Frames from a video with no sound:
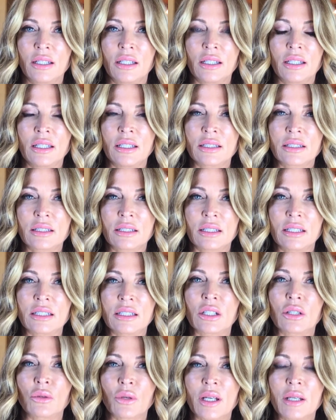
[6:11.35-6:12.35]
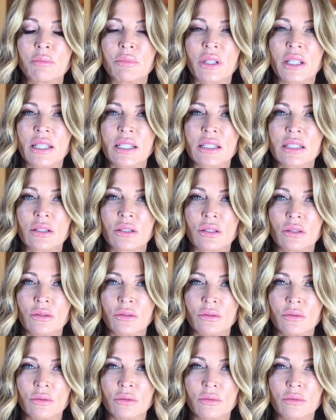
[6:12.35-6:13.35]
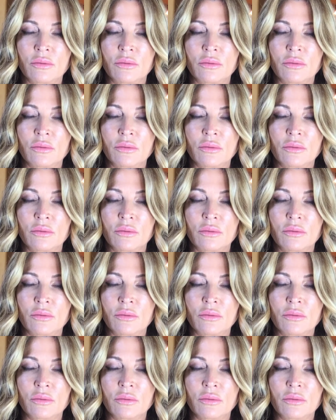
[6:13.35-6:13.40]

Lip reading: It's a great place to